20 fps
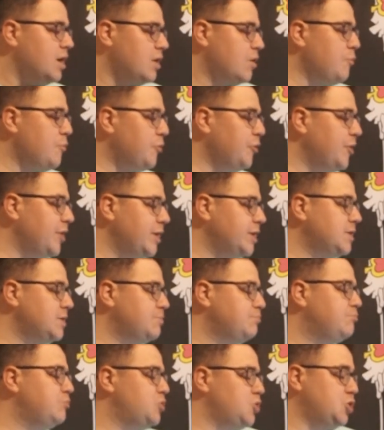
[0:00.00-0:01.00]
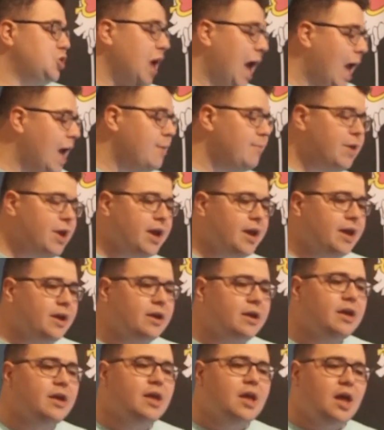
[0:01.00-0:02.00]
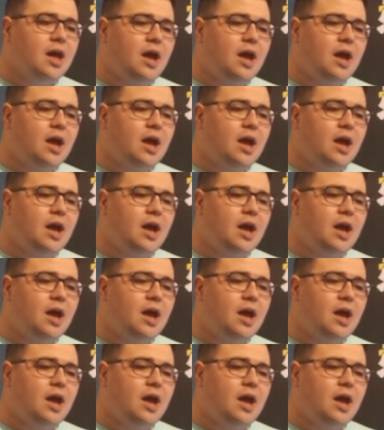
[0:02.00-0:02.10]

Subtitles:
the Marines jamming